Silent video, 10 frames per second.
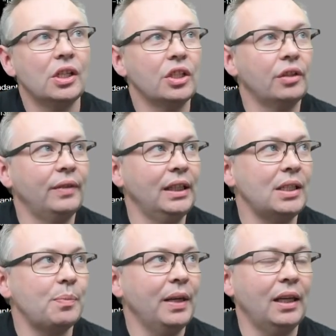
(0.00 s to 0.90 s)
So really
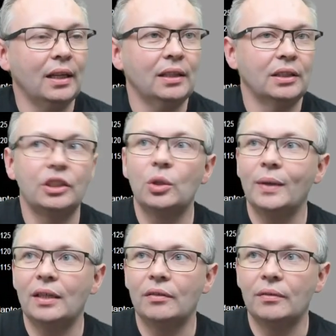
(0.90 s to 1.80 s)
speaking, that's a
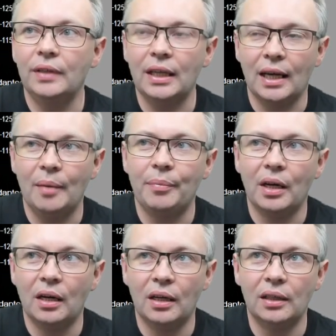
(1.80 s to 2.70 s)
quick recap
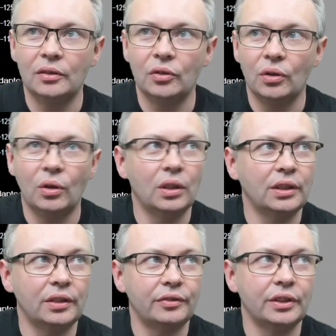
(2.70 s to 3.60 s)
on all the
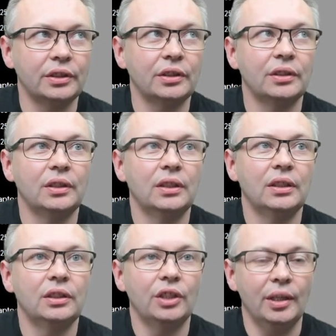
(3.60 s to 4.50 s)
different
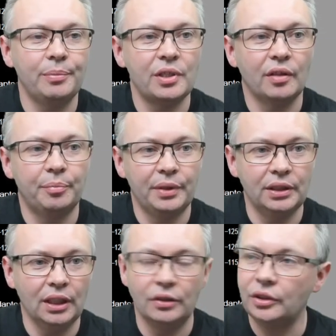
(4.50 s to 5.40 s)
types of
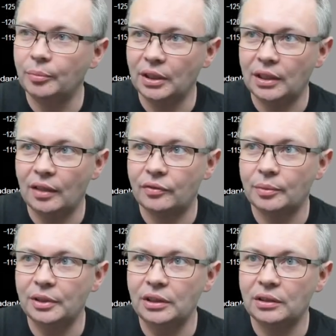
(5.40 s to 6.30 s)
printouts you might get from
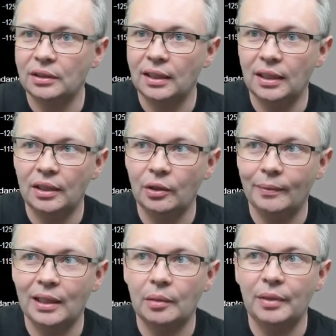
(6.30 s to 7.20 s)
us. You're
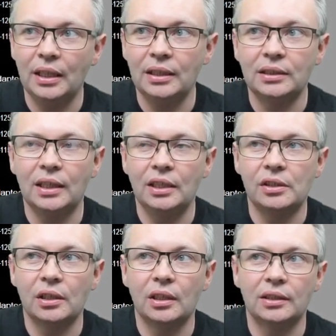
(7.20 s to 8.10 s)
welcome at any stage to
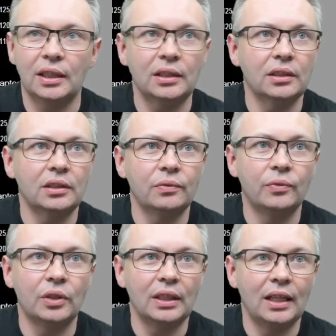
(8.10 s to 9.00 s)
contact us
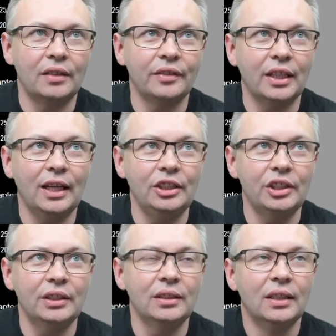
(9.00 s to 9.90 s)
for
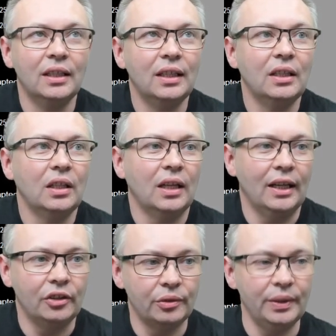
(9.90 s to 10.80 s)
clarification how
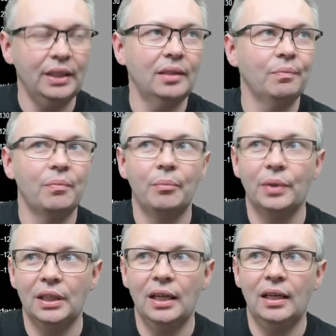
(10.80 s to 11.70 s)
to read them,
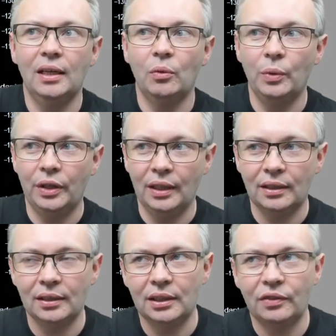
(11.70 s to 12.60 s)
but we think
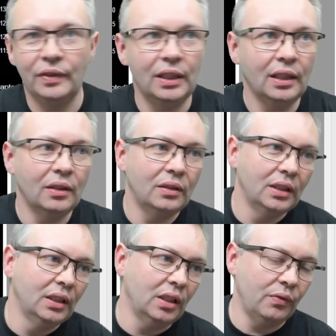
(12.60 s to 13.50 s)
that this video,
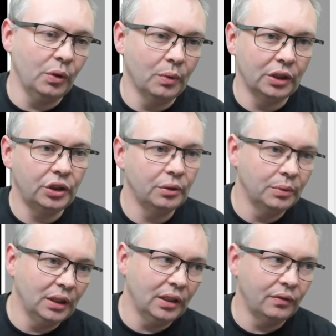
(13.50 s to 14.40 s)
if you watch it,
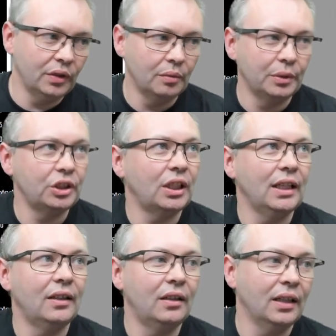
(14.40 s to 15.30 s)
will give you a much
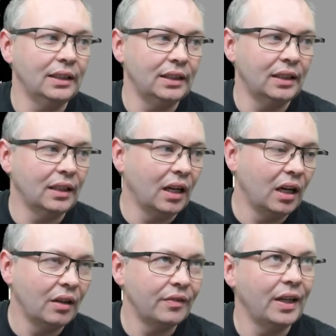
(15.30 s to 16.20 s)
clearer idea
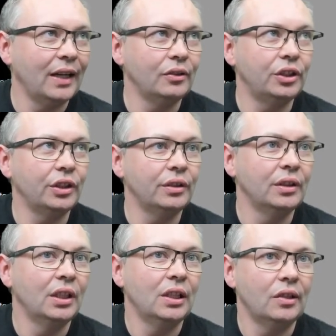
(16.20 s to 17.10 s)
of how to
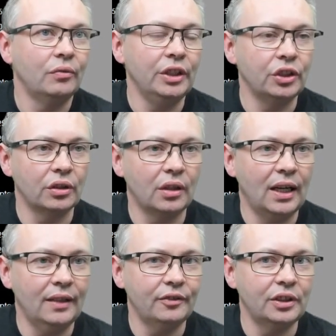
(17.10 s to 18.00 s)
read your
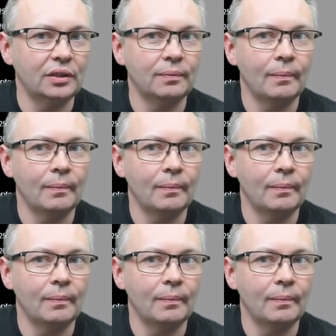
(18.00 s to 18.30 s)
graphs,